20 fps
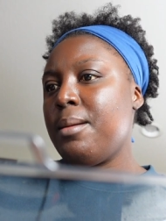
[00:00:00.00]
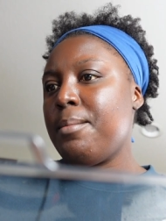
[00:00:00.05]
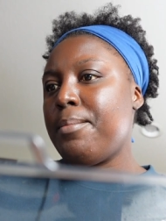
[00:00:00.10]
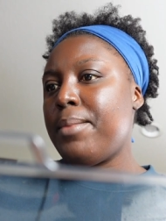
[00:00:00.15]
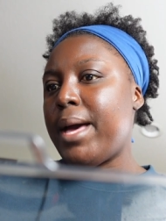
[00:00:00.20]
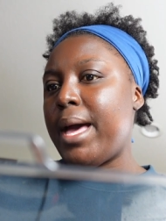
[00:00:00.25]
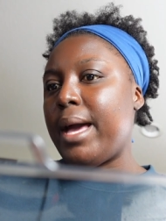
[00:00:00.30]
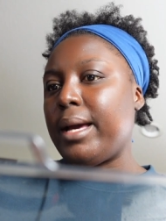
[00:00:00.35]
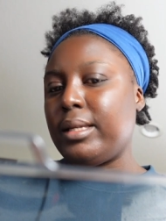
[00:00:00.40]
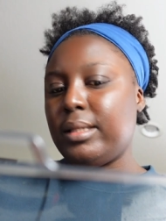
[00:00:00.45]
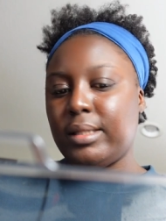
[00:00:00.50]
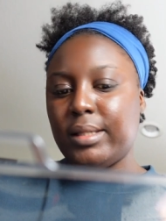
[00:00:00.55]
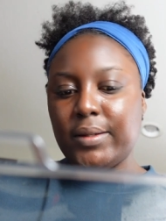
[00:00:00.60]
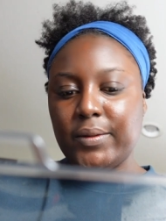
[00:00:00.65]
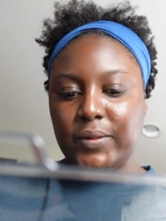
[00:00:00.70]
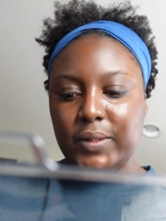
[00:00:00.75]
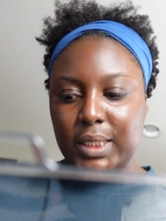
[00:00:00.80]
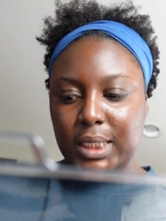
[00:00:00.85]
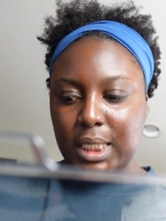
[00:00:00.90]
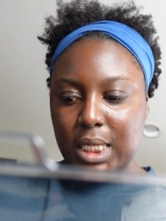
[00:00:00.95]
packs
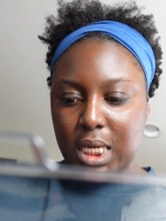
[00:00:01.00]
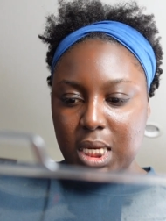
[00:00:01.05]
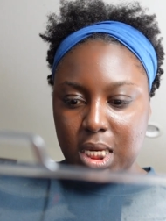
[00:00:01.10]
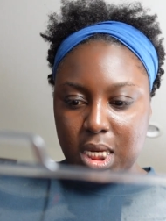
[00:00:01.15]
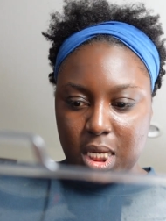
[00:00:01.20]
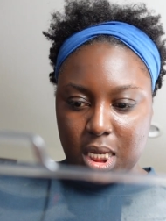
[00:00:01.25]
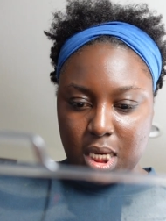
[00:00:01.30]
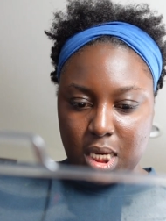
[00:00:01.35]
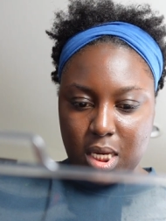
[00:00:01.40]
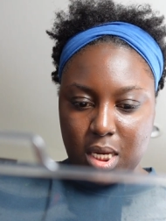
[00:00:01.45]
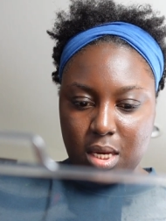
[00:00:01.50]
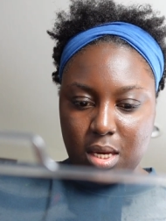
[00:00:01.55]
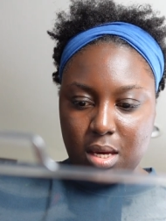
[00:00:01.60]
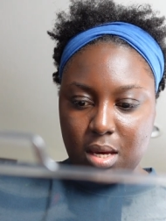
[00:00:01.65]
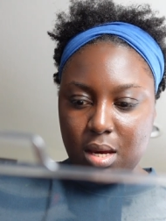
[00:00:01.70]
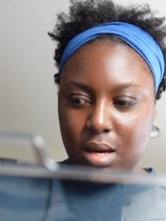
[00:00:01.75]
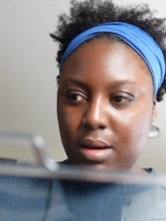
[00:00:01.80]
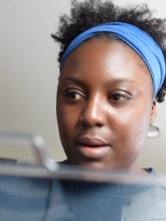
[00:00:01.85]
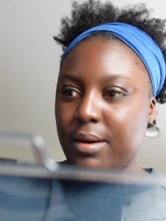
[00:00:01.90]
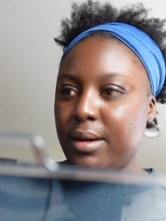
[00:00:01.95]
of
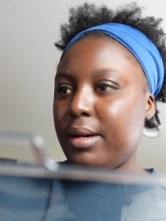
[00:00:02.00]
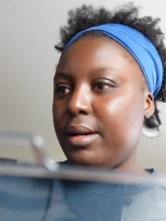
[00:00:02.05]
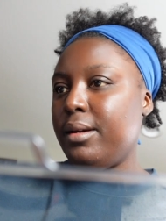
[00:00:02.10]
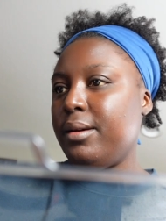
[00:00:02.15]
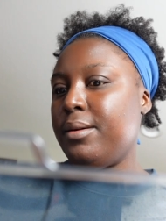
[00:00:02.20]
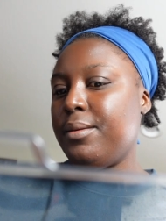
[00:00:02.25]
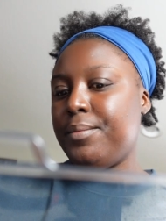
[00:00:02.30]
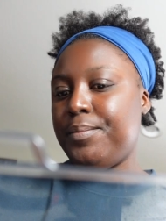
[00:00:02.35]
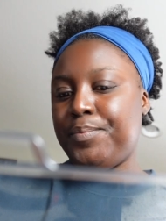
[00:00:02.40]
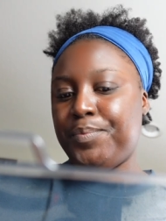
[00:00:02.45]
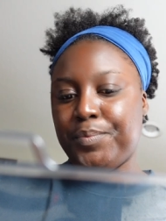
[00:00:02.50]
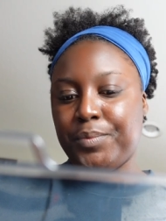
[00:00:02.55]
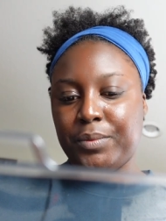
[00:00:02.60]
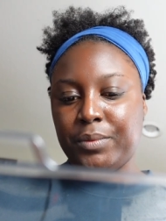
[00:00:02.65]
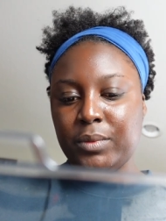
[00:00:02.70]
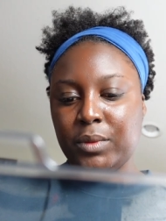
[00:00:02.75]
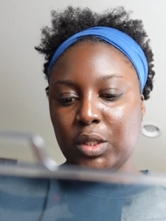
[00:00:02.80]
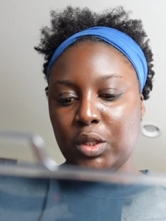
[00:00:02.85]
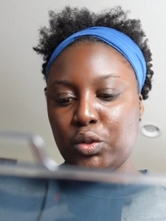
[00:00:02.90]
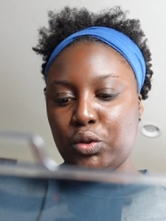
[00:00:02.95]
tea,
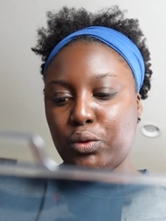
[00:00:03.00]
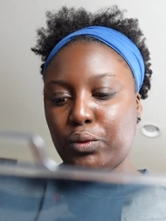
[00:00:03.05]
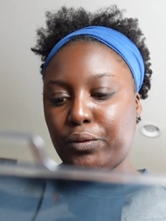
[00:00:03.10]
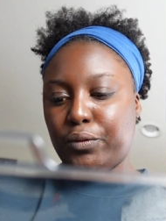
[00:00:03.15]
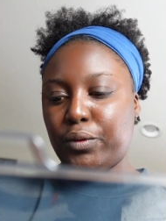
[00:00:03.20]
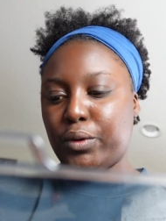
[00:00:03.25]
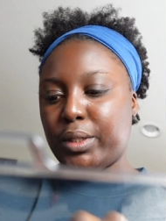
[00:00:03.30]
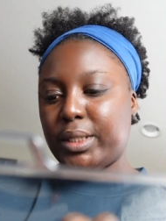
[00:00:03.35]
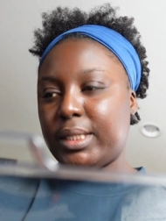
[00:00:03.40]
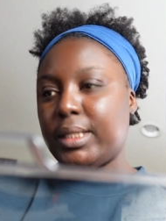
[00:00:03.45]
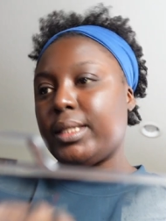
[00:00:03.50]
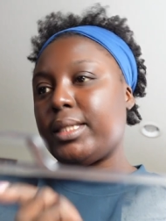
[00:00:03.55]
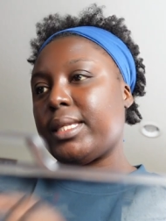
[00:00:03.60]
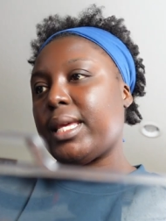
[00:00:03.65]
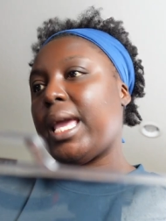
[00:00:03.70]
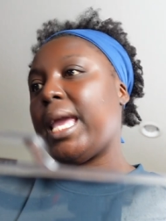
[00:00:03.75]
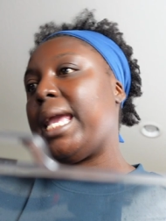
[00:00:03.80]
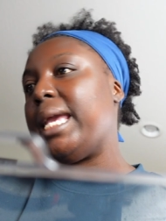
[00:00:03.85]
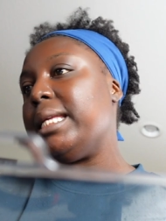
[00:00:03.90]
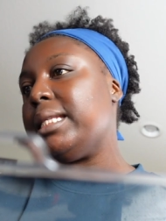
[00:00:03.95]
two, four, six,
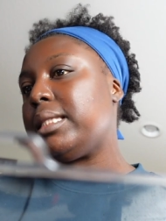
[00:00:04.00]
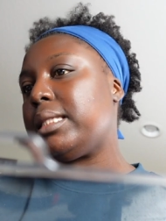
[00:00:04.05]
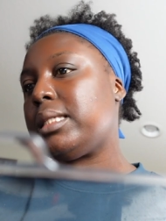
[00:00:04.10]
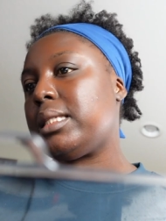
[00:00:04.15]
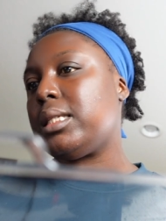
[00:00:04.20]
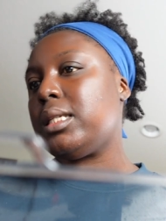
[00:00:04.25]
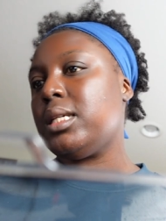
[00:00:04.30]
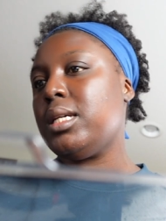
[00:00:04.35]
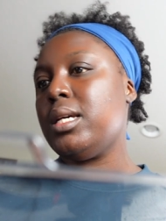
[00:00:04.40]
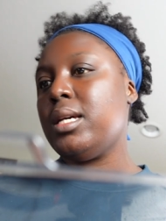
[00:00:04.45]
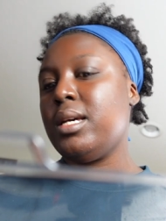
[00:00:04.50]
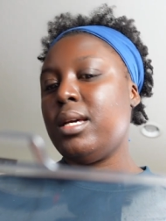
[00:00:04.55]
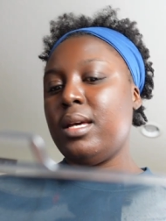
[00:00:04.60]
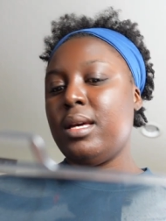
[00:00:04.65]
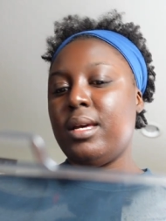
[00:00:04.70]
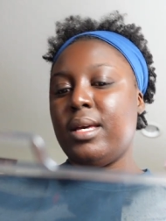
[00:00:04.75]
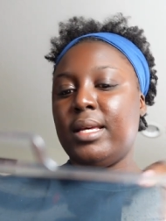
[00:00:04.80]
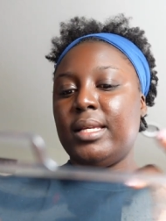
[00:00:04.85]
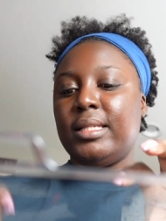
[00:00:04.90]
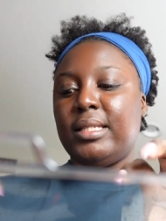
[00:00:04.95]
eight
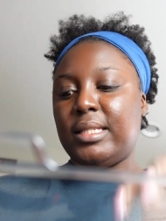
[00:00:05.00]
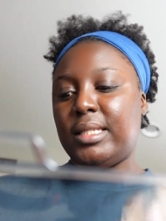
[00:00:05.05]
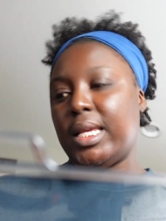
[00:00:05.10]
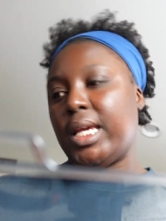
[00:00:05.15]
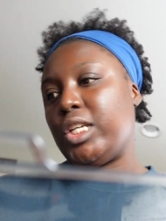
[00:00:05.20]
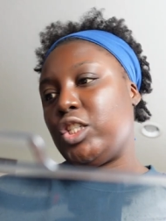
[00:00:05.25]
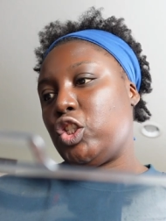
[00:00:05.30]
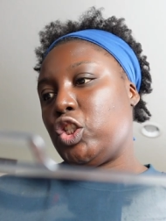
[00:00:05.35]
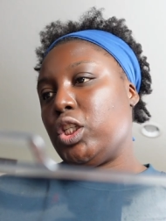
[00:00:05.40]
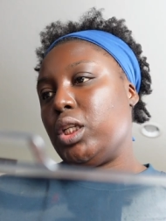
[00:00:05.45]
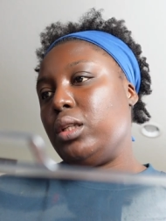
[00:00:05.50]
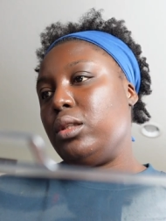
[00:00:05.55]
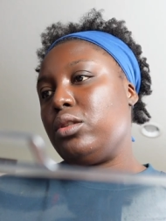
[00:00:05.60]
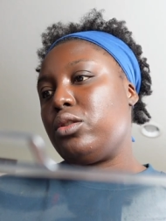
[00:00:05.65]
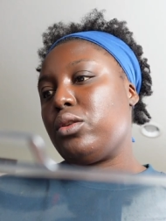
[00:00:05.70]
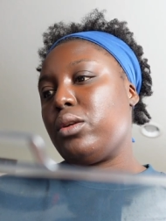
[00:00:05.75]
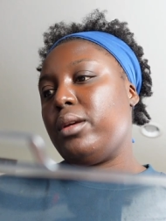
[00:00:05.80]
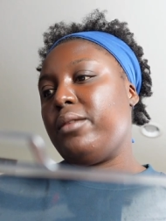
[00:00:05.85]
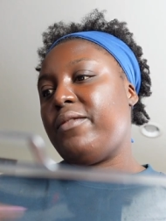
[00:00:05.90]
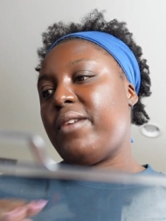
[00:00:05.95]
sections.
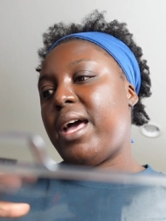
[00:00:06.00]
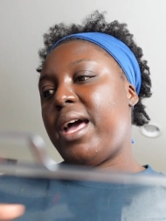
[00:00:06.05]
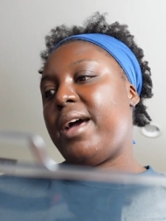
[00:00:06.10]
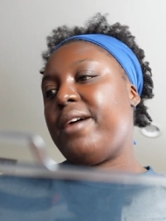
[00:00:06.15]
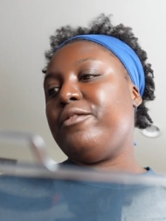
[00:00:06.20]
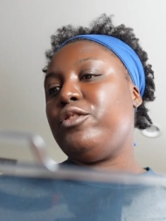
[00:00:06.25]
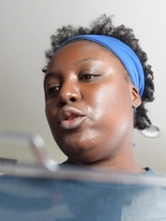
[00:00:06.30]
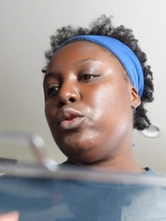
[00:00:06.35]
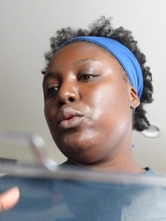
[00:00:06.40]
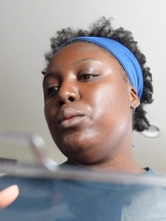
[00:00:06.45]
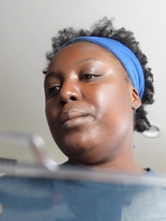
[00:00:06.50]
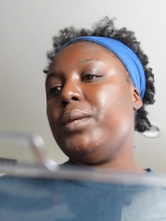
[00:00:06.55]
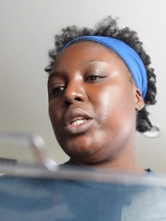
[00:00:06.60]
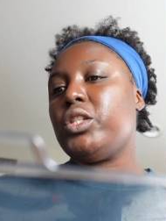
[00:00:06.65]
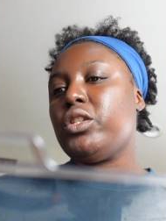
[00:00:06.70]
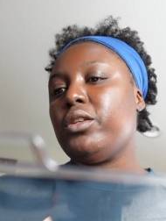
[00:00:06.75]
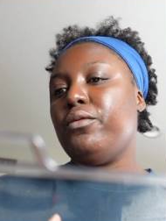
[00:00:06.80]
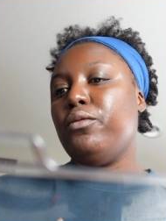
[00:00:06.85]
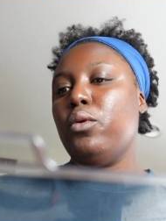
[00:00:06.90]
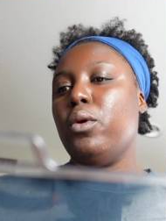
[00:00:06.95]
So if I have too
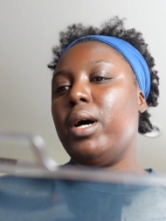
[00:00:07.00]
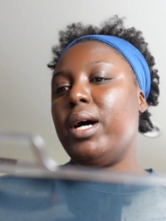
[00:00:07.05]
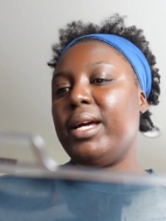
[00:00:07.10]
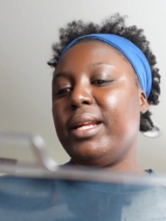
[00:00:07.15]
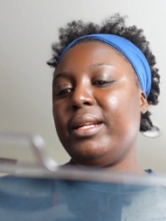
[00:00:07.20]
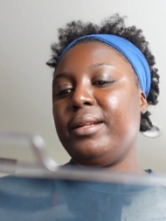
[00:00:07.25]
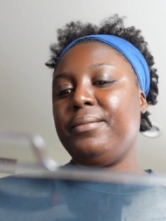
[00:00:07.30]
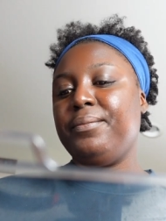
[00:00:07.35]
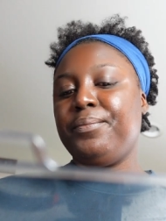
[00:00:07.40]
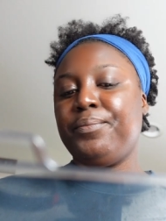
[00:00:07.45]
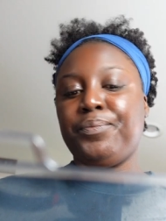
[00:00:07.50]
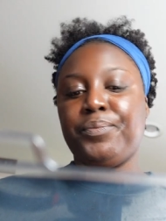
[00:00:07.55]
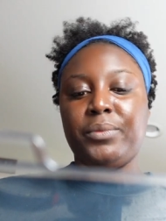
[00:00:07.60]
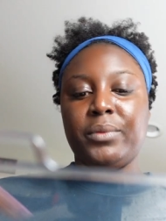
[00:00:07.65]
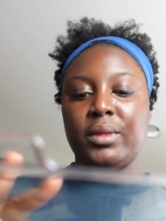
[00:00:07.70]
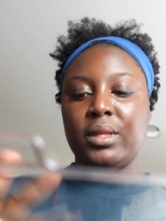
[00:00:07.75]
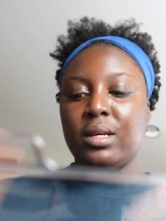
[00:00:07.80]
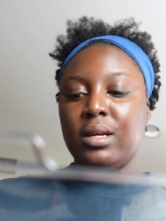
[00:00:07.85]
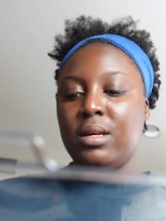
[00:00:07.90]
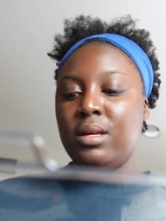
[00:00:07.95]
much of one,
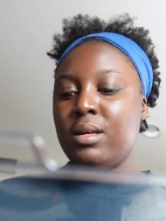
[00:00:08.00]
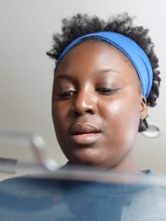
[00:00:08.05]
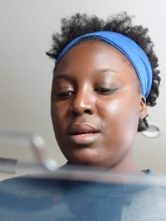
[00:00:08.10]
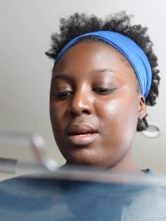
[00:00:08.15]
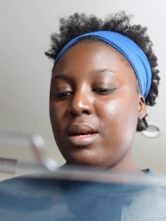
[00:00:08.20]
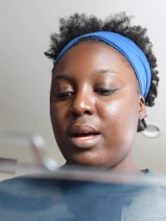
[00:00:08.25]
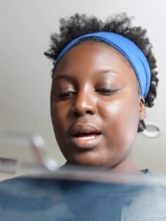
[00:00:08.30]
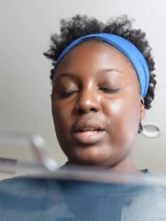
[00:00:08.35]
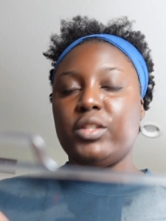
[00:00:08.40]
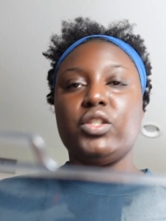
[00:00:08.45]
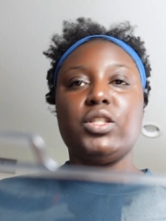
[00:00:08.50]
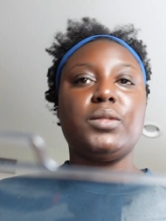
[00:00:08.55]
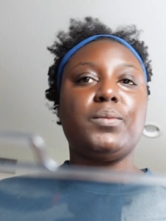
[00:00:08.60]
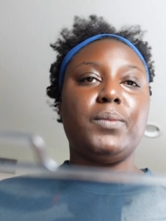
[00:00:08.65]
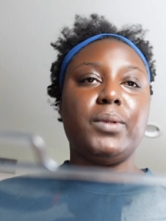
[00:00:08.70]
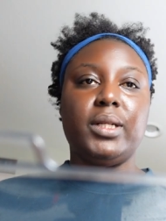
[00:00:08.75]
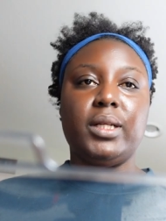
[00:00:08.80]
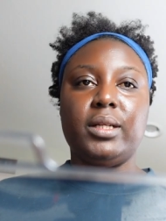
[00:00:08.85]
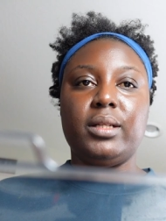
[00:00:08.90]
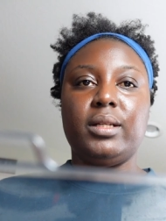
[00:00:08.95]
I'll just
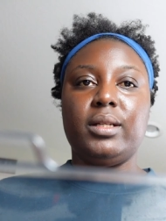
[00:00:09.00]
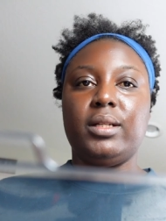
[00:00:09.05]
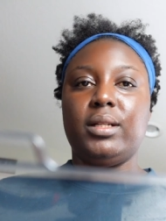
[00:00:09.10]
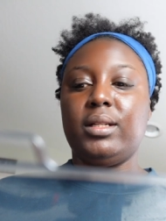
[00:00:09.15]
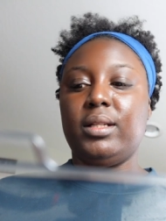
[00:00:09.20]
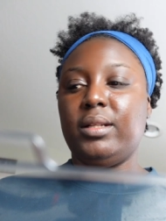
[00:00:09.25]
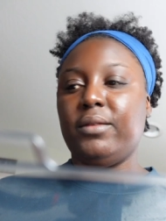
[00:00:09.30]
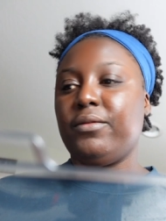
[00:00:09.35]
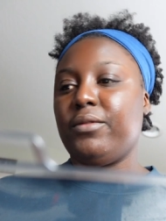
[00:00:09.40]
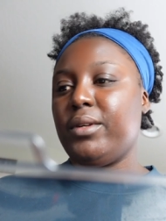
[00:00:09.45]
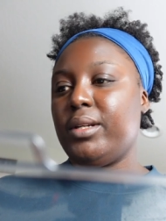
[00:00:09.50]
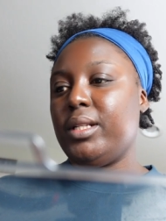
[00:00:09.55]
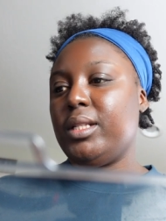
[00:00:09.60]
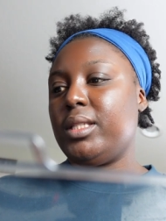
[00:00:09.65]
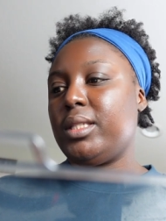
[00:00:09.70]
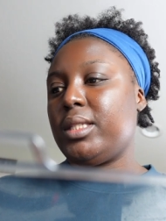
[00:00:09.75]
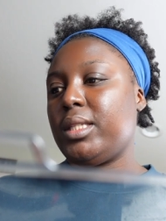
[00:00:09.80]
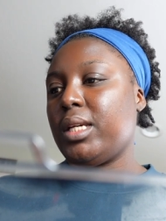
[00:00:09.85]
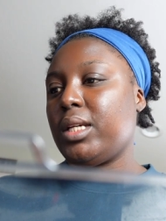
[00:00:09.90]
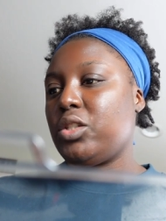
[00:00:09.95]
put it in a different
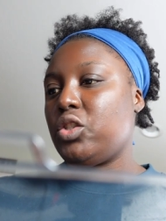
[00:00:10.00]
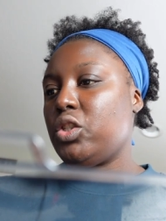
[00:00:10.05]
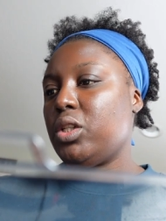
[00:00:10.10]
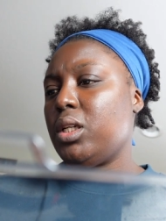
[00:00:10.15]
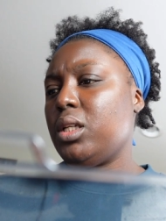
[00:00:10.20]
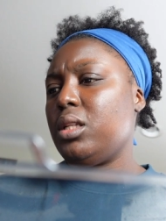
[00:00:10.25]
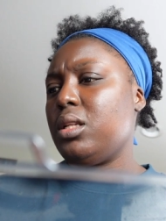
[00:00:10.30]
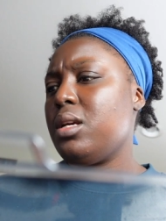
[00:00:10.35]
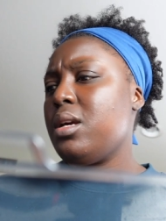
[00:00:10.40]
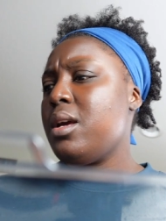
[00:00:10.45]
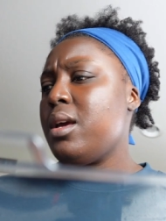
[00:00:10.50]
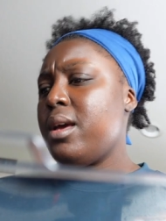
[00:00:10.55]
section.